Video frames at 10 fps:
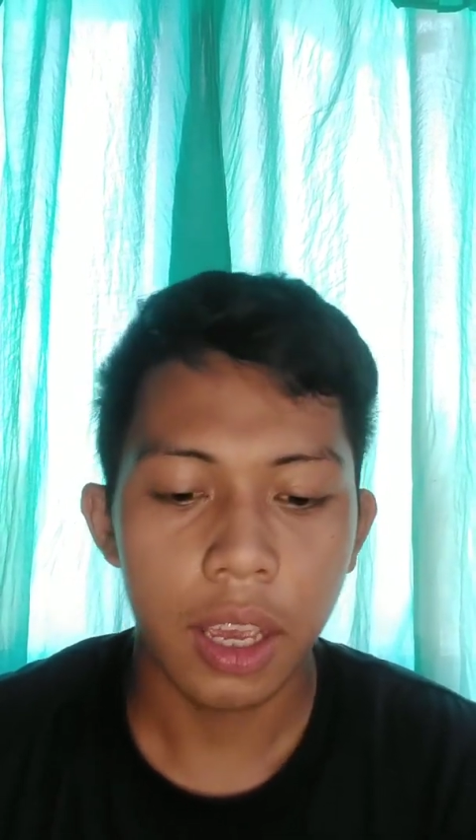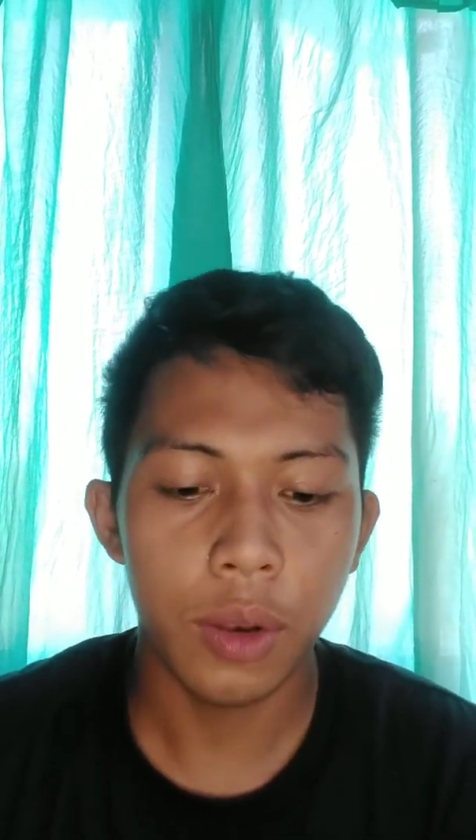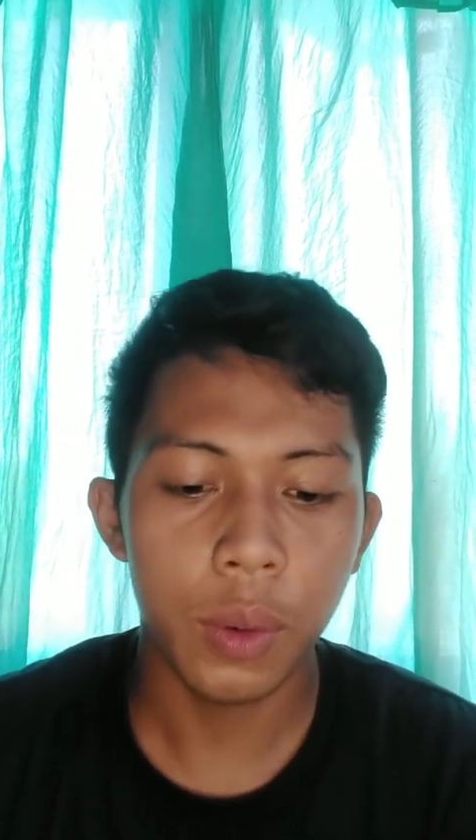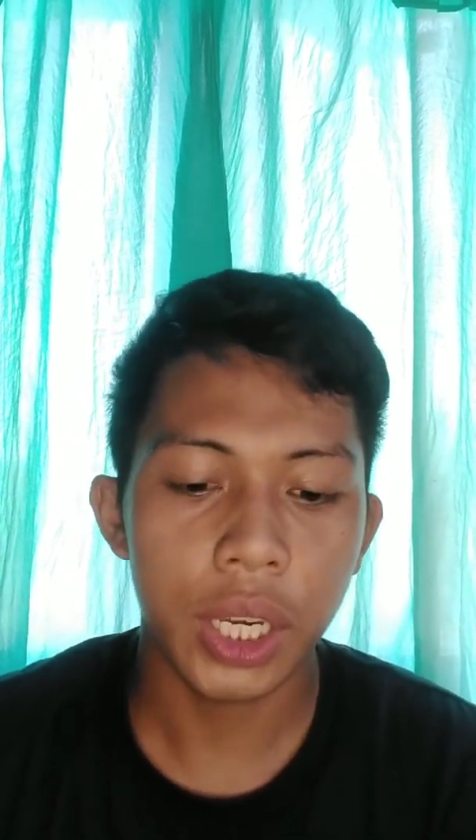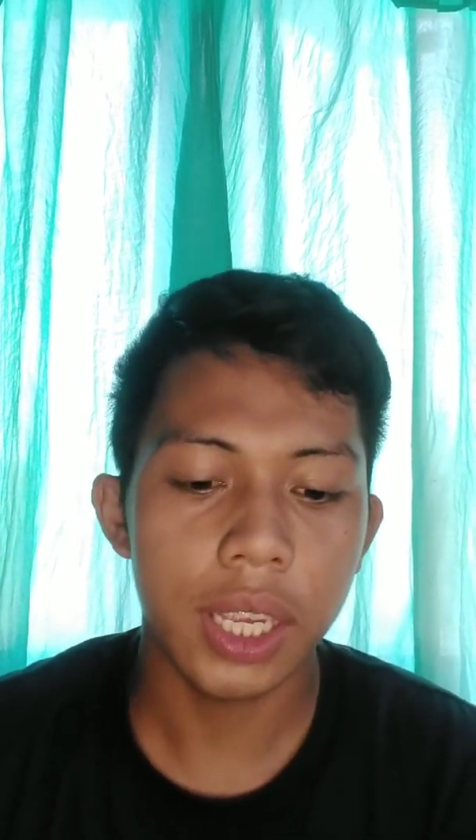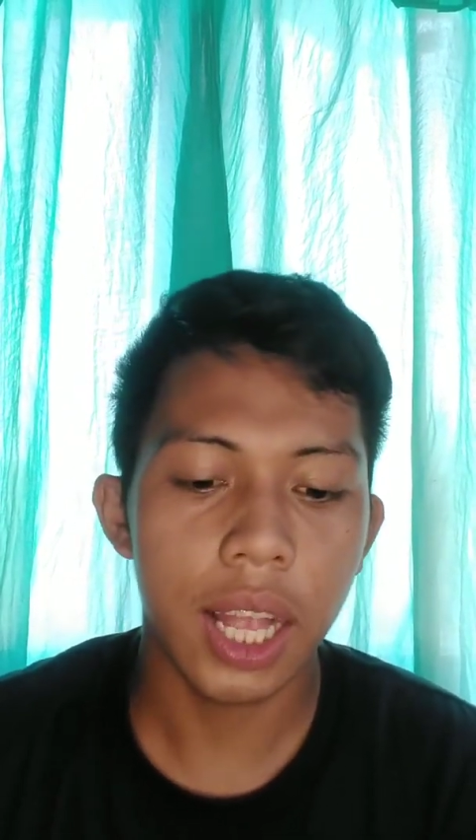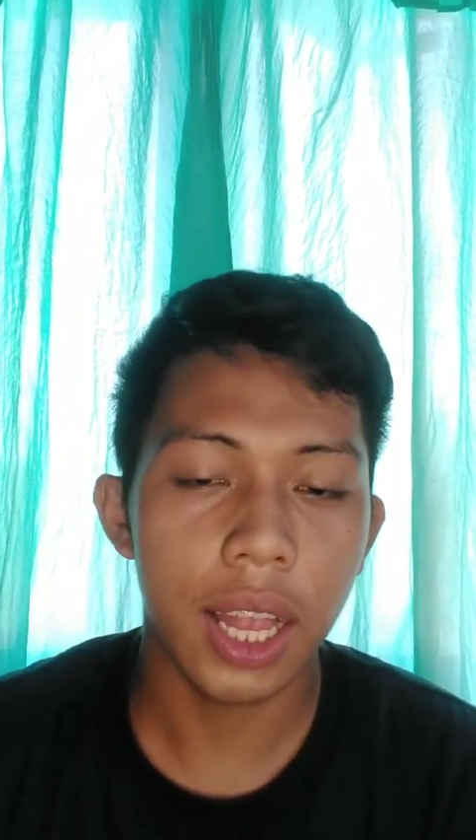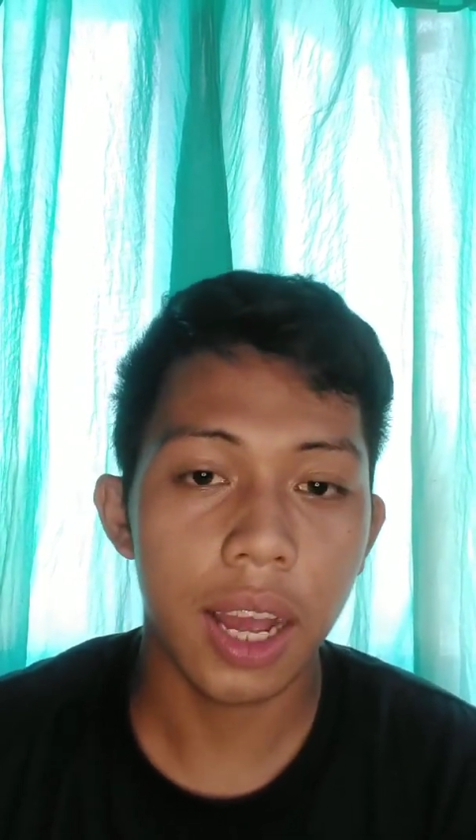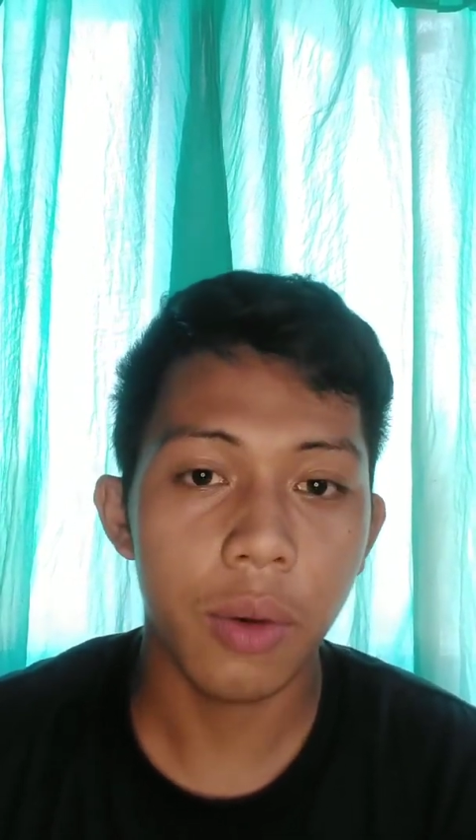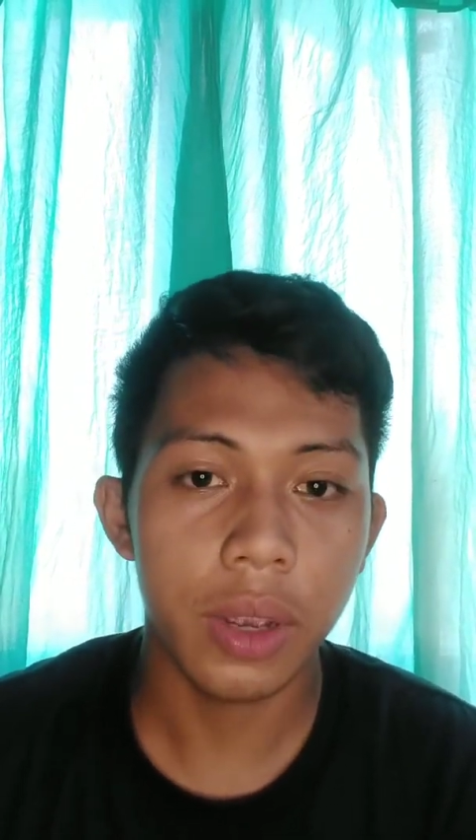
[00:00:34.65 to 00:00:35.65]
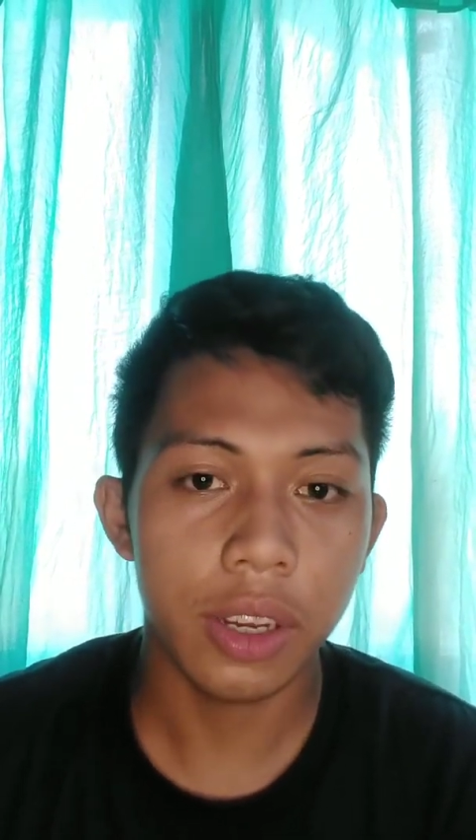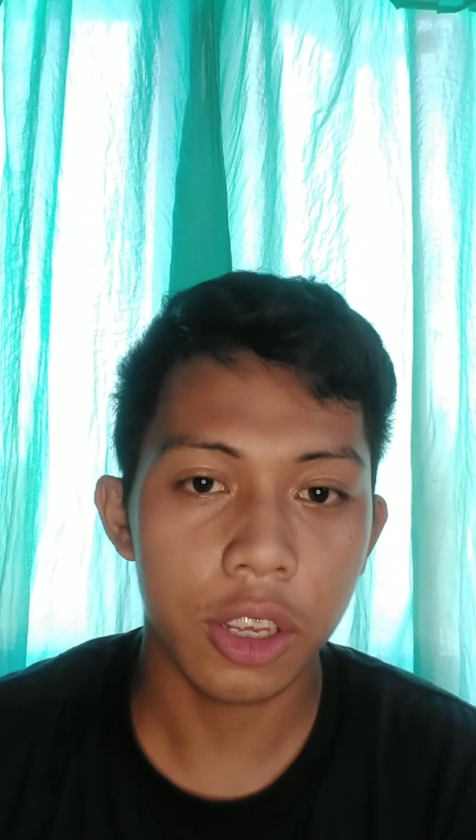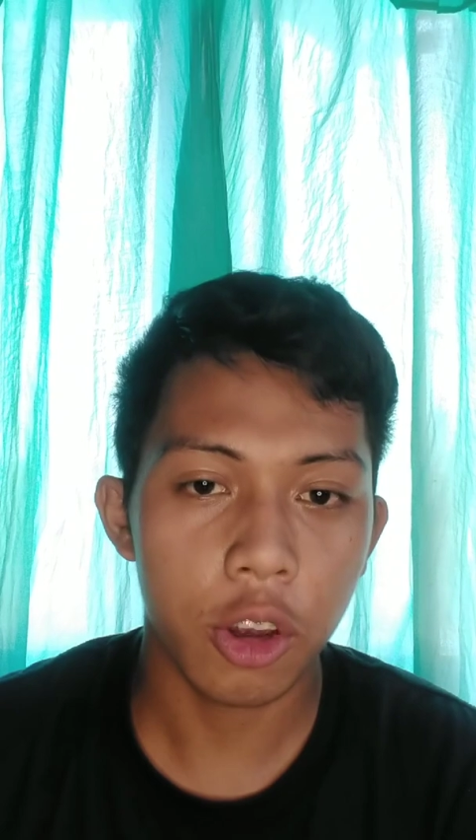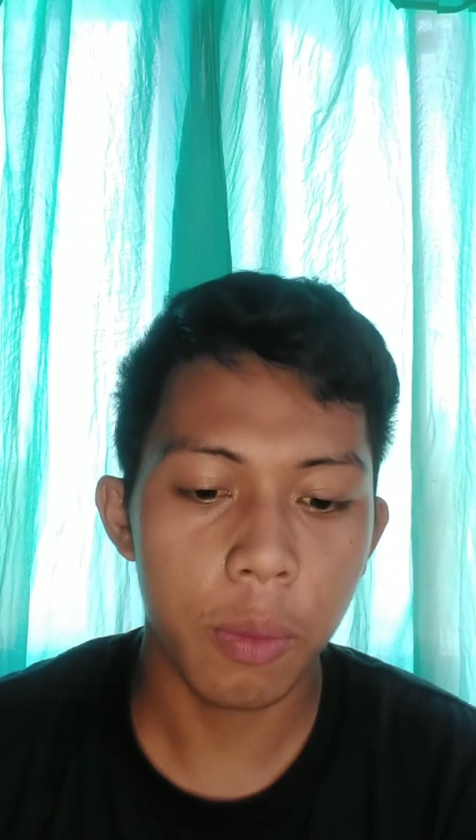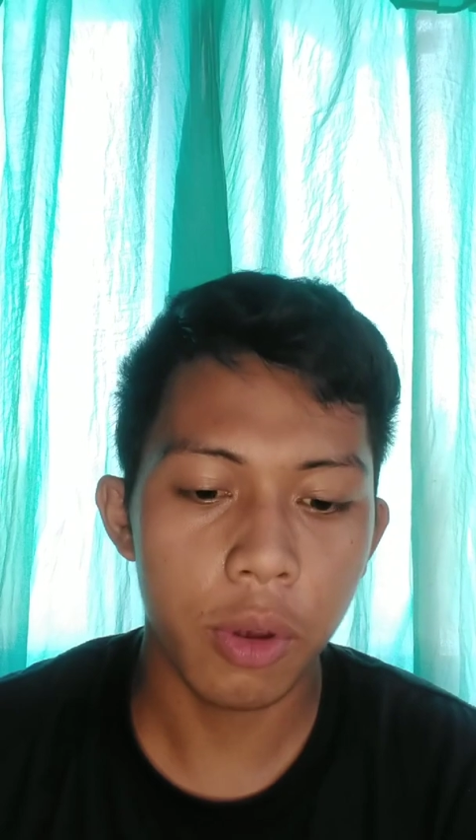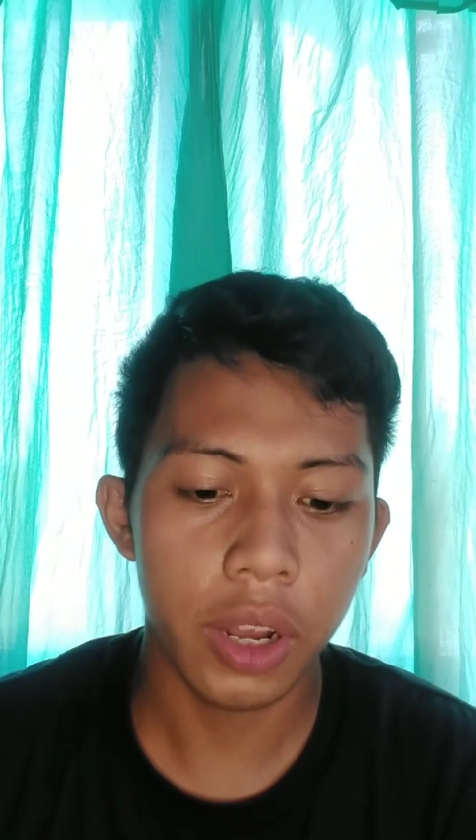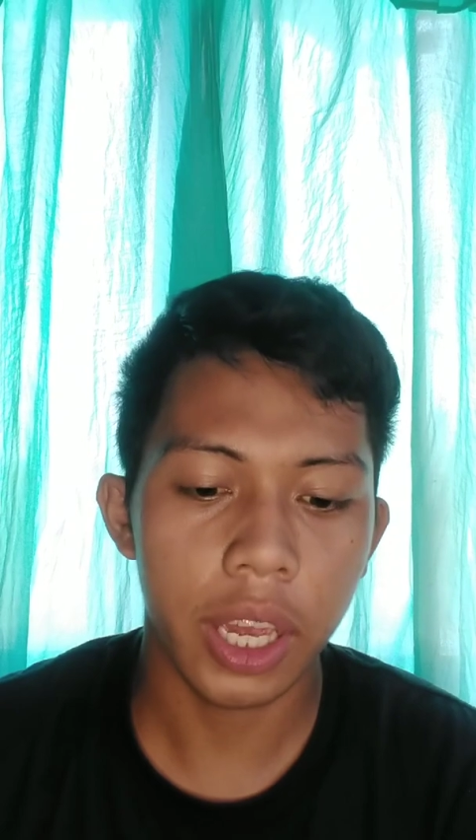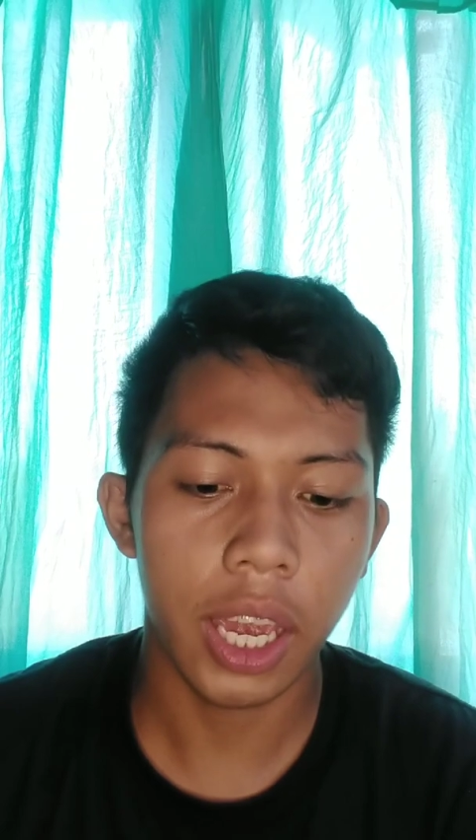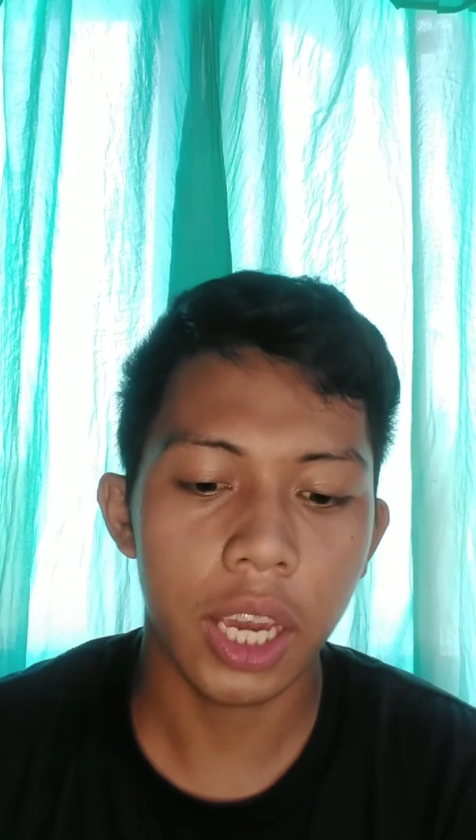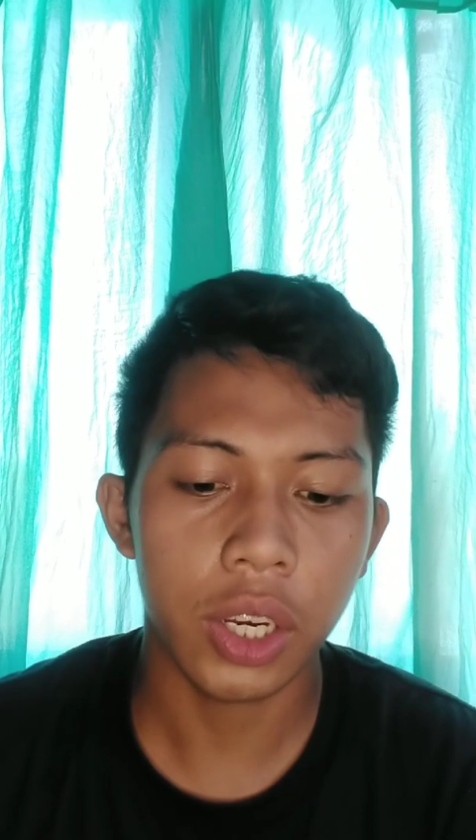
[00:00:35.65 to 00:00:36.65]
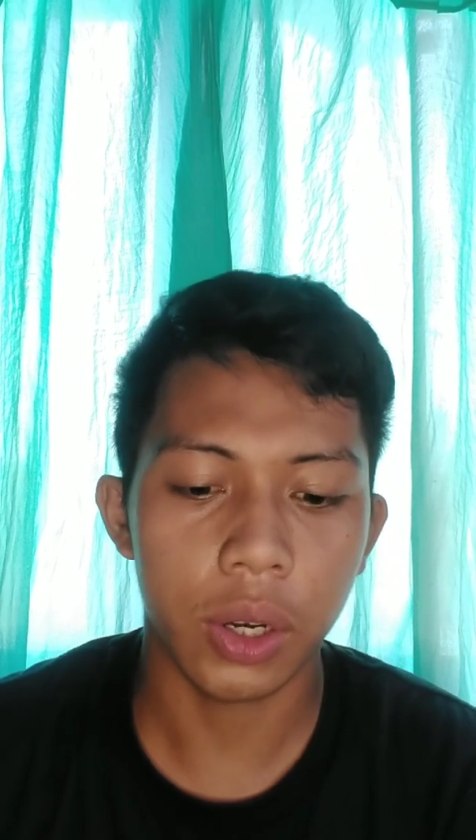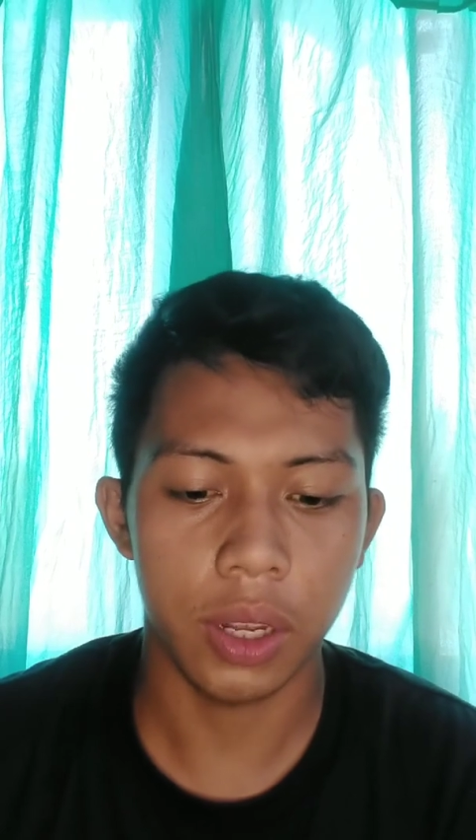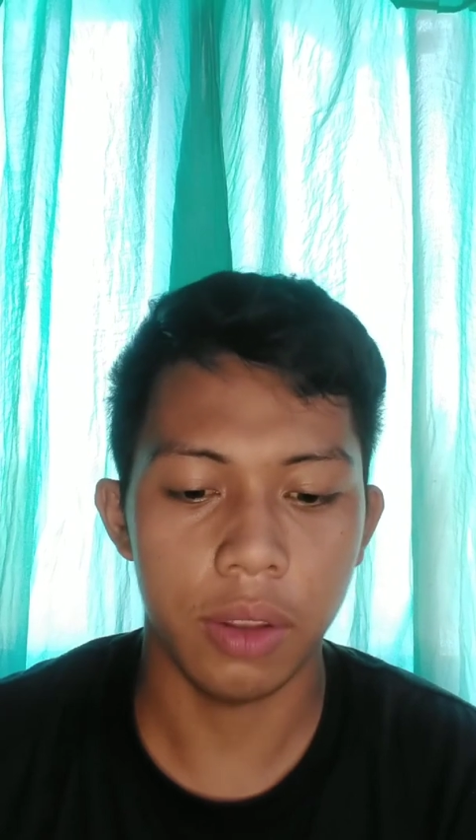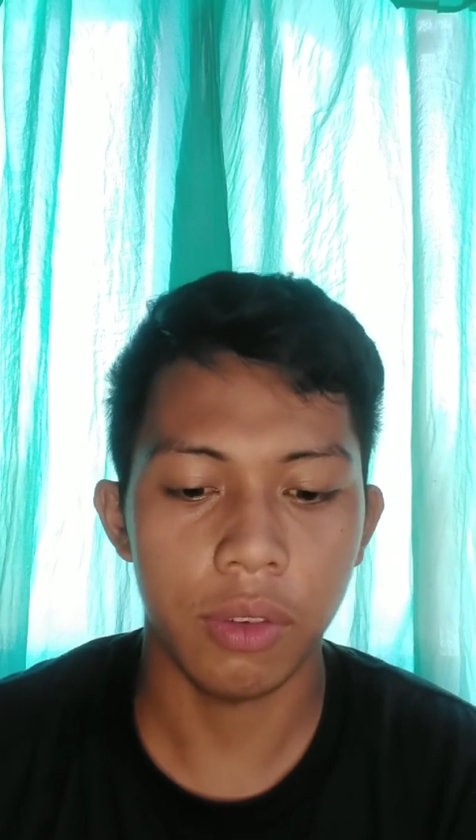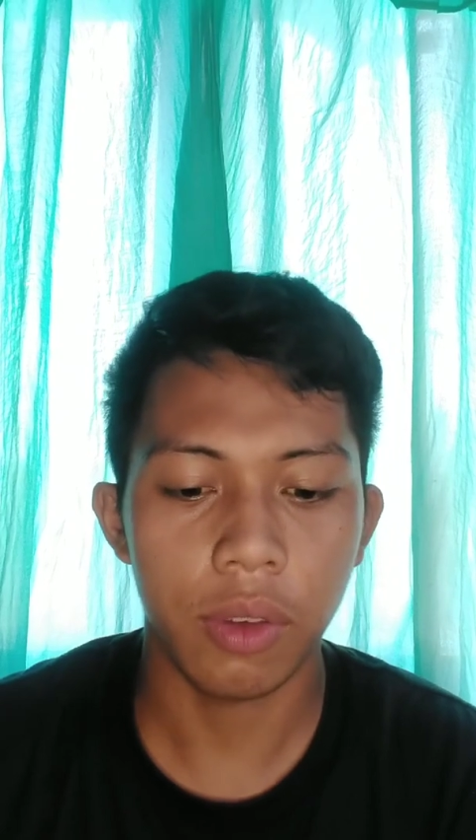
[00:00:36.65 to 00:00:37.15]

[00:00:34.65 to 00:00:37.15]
in which the language and communication.